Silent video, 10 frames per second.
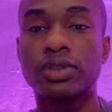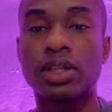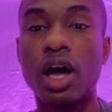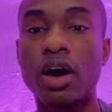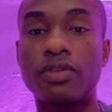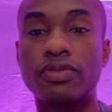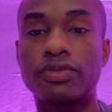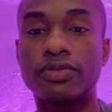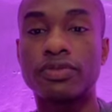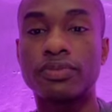love
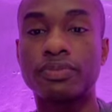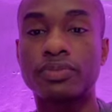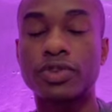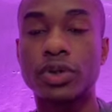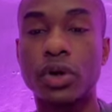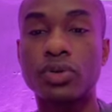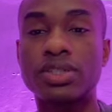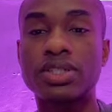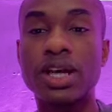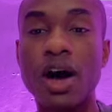you know,
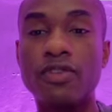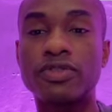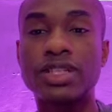self